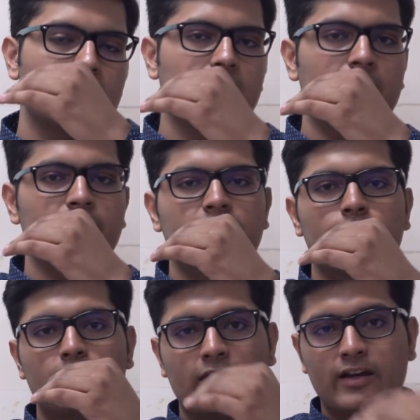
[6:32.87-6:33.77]
gravitational
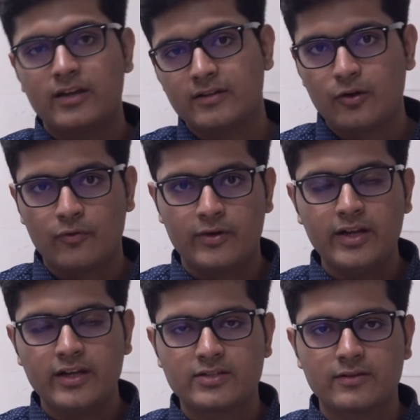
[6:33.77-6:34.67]
force acting in the downward
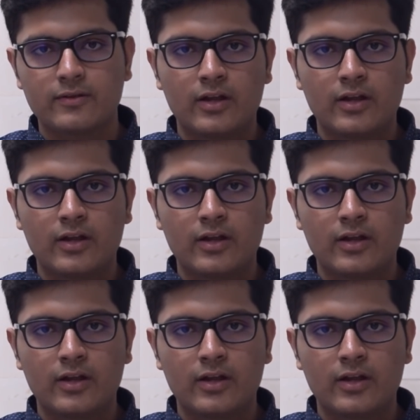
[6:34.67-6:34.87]
direction.